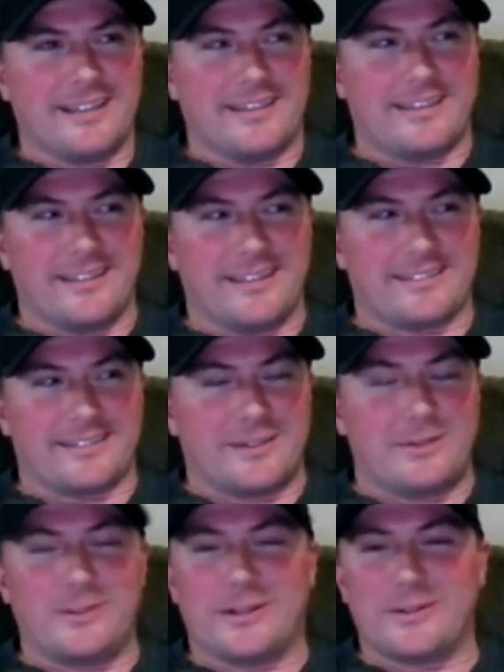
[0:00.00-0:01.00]
then
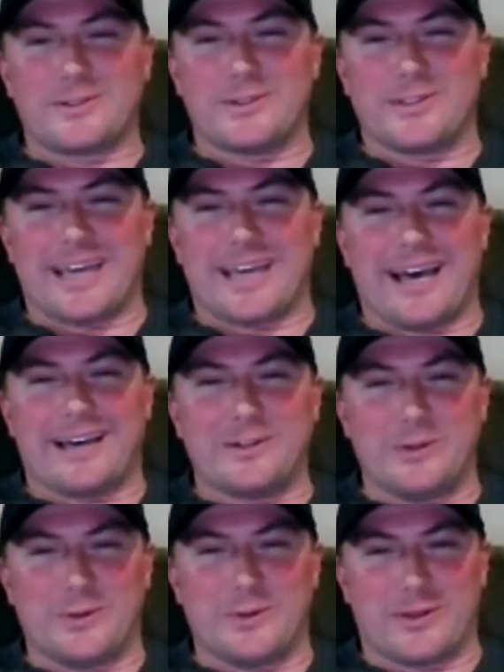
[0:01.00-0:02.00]
kudos to the guy
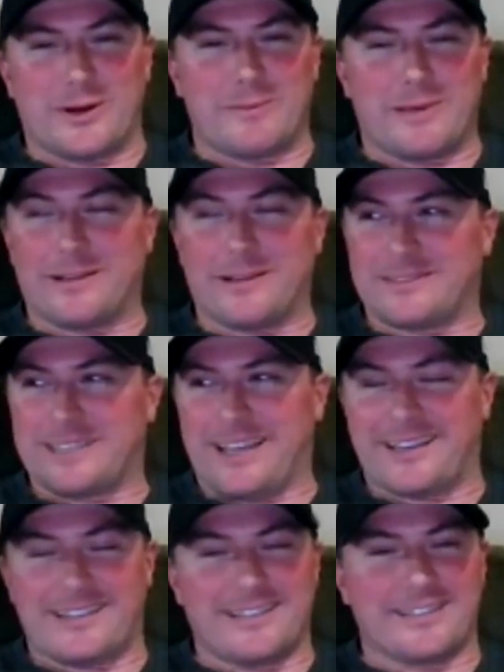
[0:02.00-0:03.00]
who thought about
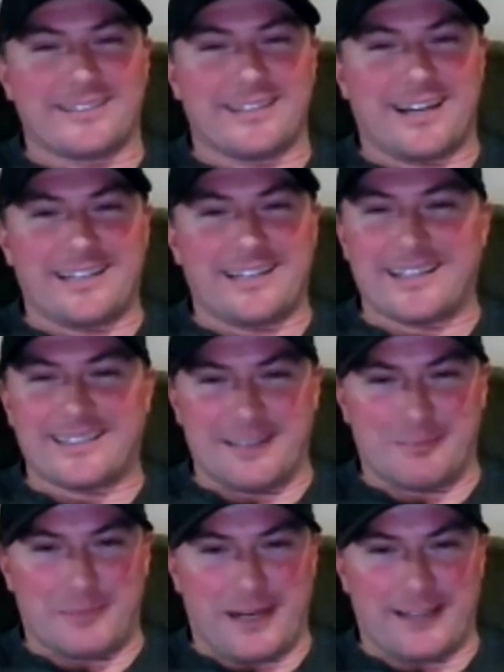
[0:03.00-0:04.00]
taking his 99
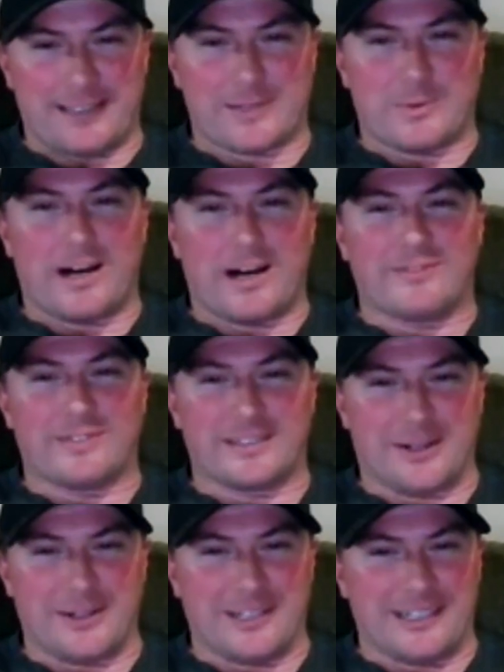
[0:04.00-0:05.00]
cent bottle of Suave and
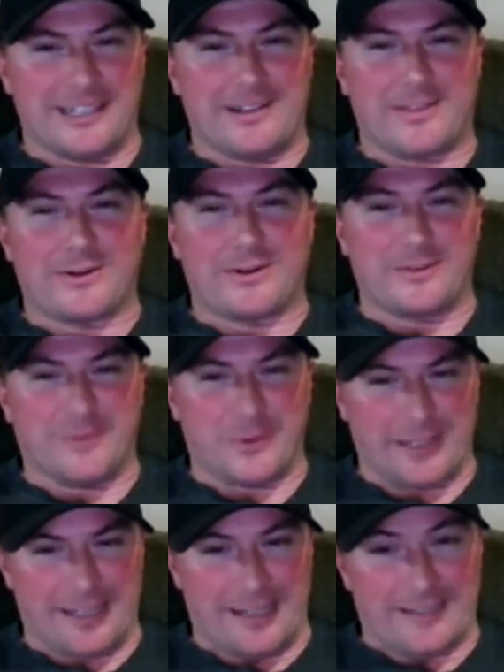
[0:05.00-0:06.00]
turning it into 30 or
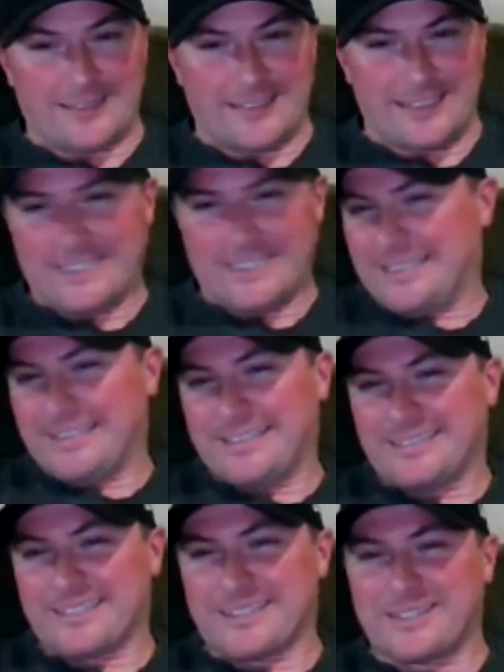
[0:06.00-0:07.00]
40 dollars.
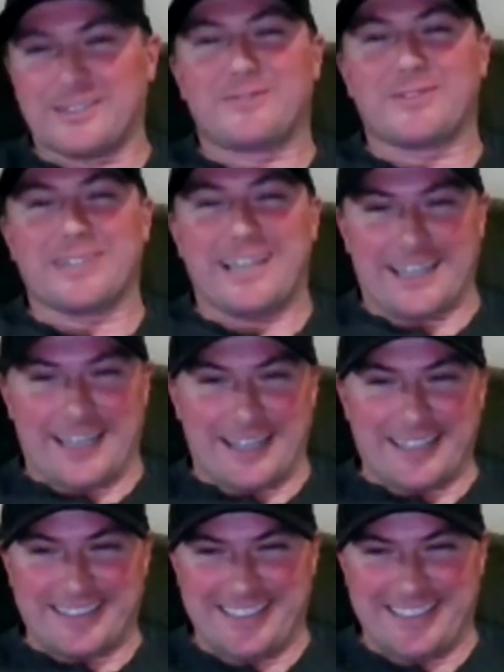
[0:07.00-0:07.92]
Good for that guy.